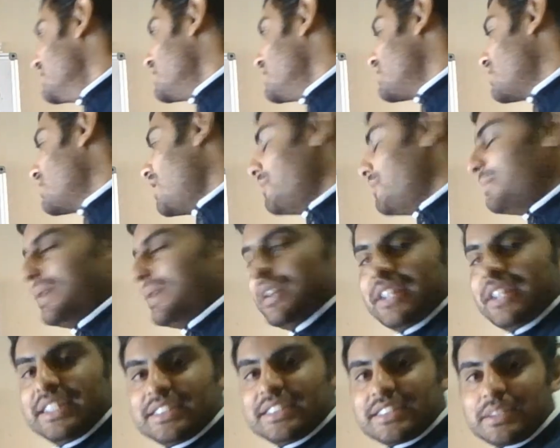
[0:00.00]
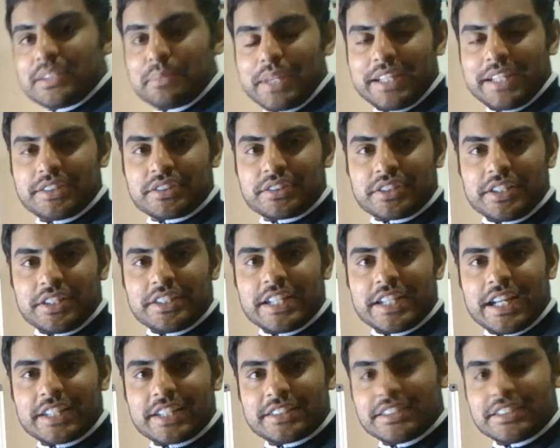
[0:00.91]
Copper is the best
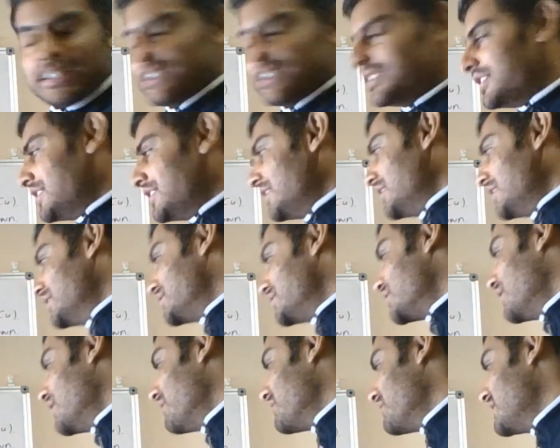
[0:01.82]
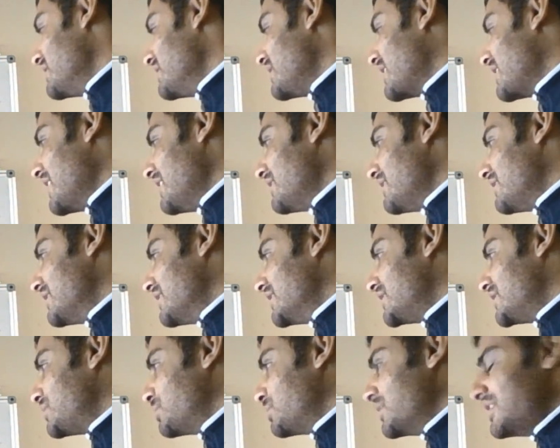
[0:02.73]
conductor. So I've indicated
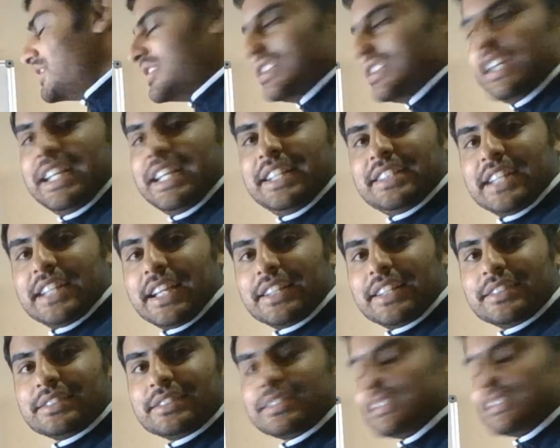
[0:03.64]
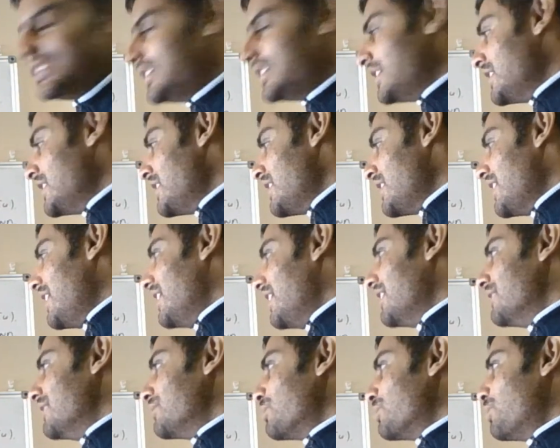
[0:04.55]
this with 3 ticks
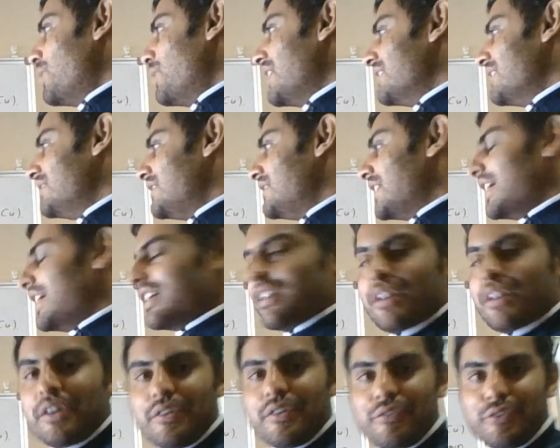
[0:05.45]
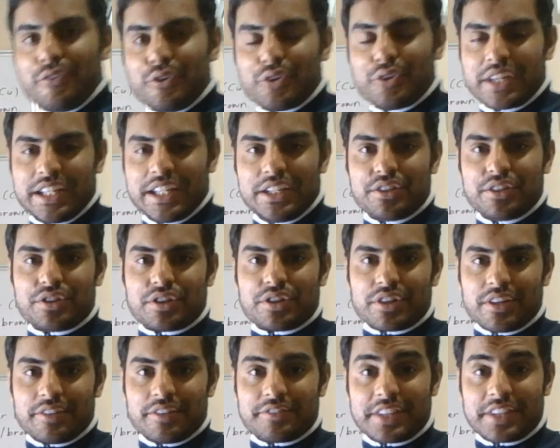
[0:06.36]
and 1 tick for each
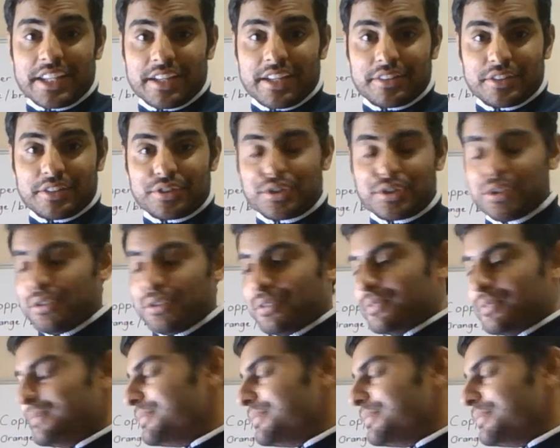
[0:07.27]
of the other 2.